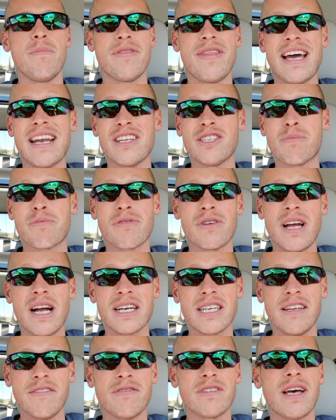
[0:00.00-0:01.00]
but that is
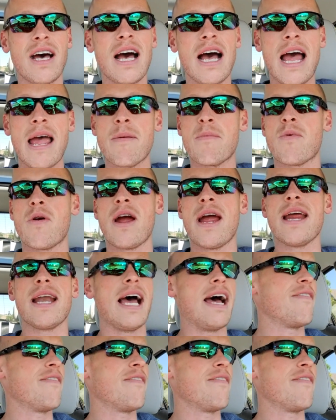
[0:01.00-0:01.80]
productive time, right?